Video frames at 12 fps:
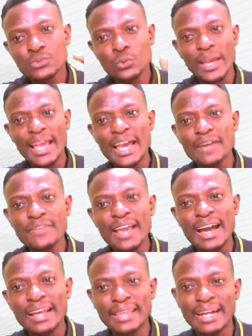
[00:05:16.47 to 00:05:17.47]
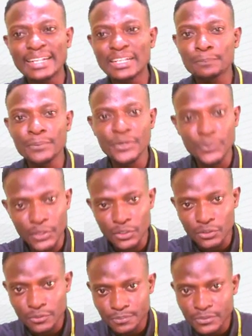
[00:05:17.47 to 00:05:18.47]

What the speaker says: to heavier than a period.